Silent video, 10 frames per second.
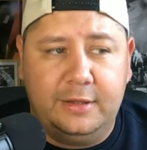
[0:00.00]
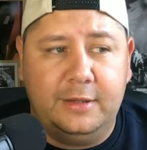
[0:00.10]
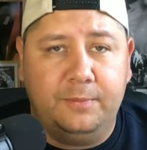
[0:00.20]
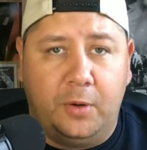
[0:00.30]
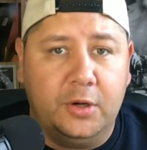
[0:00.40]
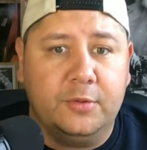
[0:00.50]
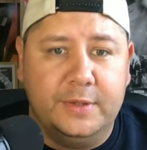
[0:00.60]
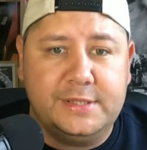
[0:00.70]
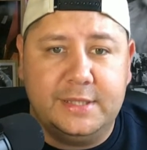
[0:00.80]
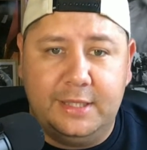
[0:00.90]
think part of the
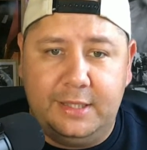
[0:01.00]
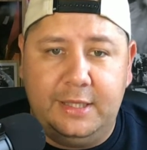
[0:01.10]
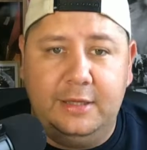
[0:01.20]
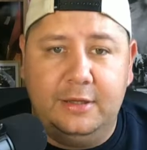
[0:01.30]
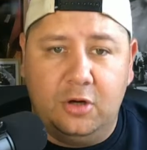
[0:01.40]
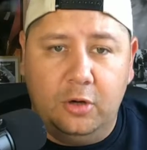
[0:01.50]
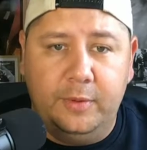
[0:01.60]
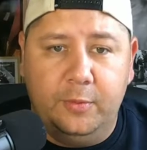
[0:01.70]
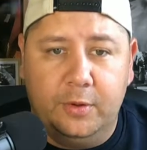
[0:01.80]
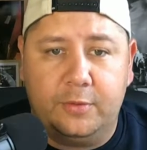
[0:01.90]
reason that he and Kobe
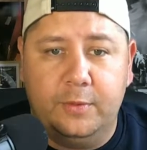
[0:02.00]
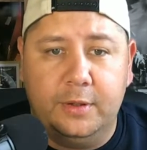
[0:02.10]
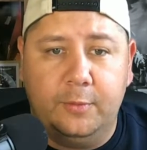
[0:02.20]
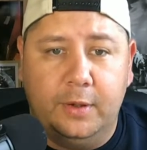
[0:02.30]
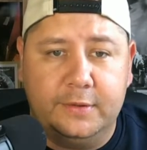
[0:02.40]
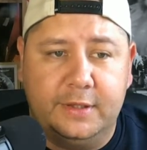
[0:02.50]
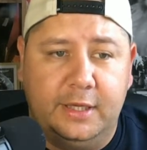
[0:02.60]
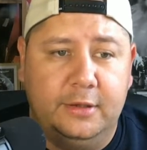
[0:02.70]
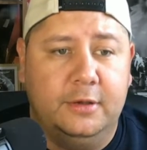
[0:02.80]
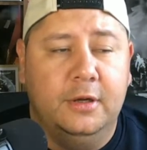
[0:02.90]
worked really well
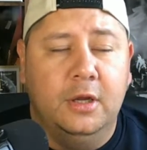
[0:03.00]
together